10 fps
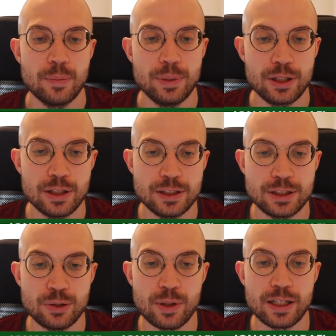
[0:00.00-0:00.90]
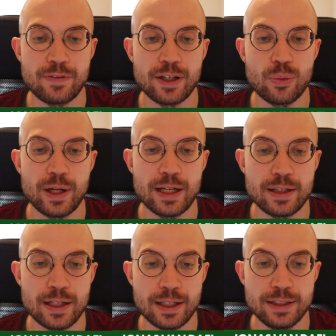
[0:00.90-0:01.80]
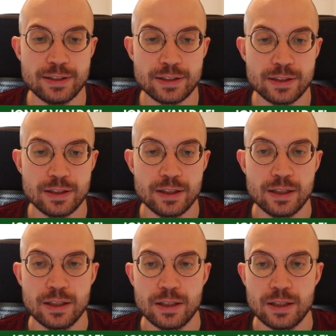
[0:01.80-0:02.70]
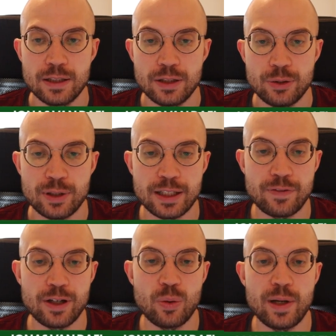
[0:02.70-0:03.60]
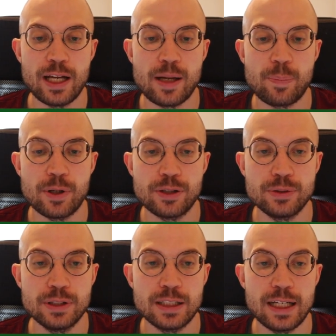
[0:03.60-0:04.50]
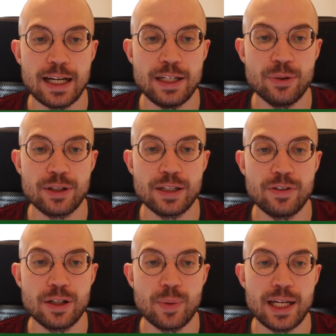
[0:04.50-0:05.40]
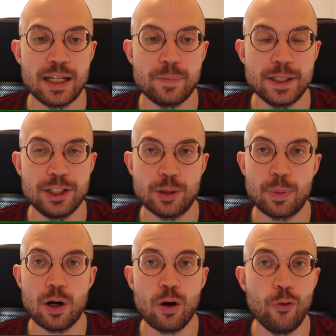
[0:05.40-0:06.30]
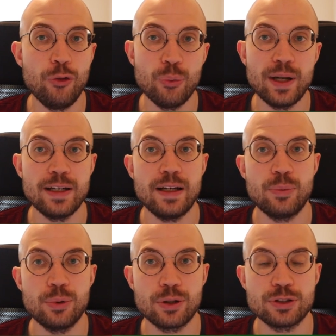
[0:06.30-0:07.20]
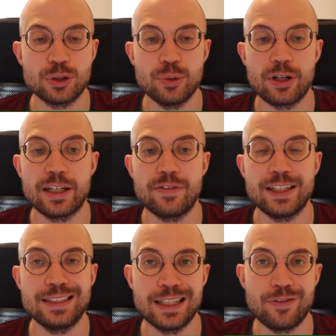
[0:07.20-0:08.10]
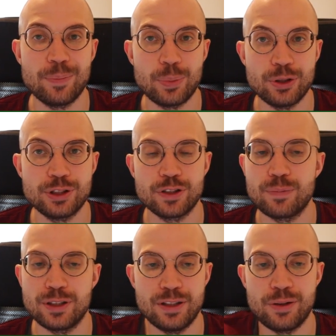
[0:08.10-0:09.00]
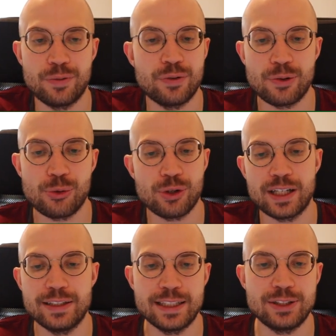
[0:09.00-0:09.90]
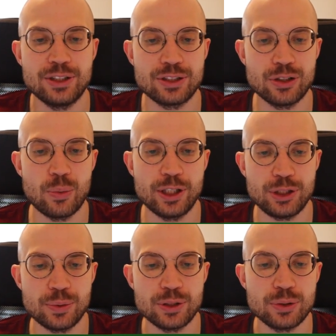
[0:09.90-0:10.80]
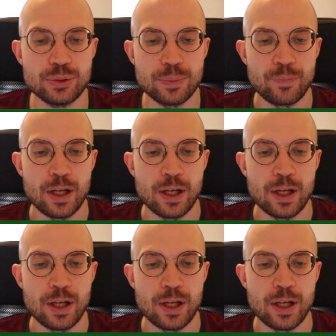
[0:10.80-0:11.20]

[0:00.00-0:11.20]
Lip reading: because you are giving away a knight, you are giving away a pawn, and you are giving away a bishop, all to win a rook. So you are giving 7 points of material for a rook, and that is just not what you want to do.